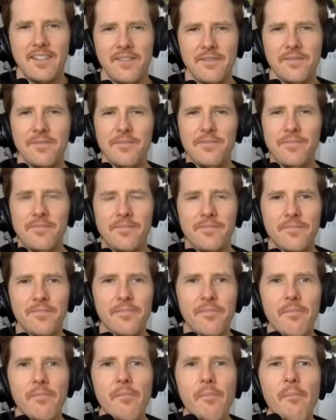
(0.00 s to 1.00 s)

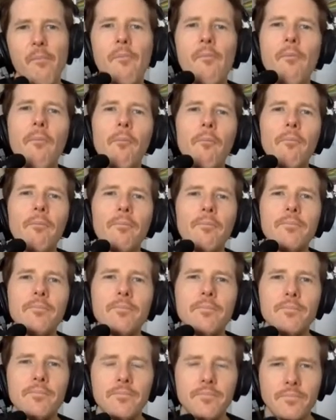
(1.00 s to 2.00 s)

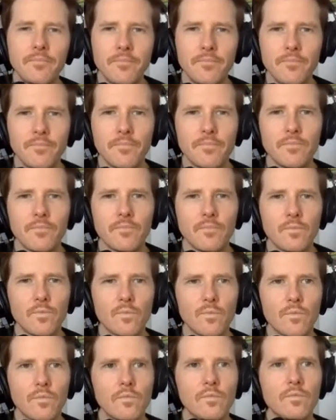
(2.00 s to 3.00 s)

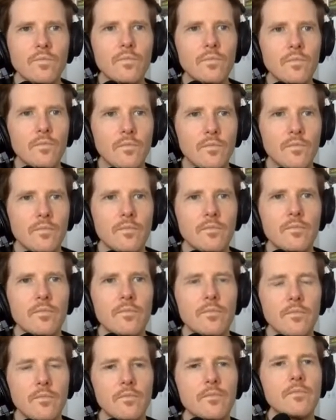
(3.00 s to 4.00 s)

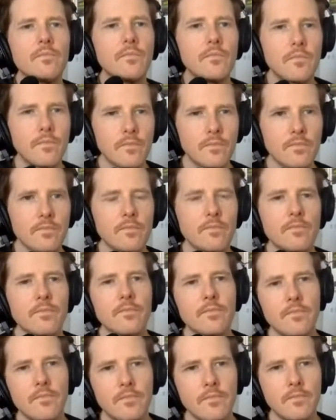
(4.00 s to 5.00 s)

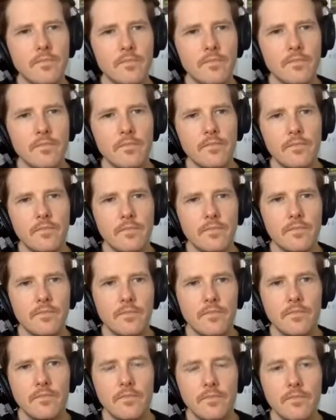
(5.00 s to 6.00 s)

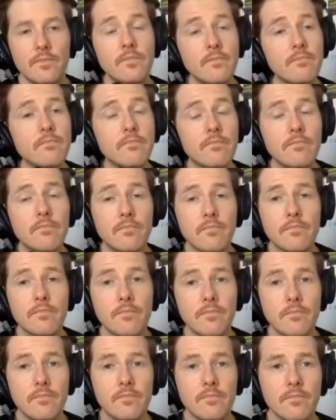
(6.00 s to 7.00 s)

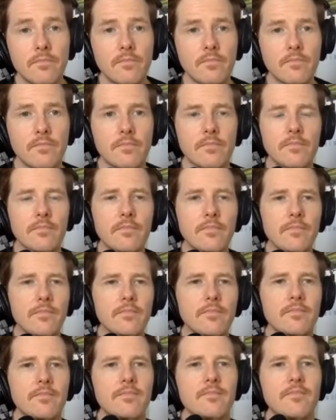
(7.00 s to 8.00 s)
This person isn't speaking.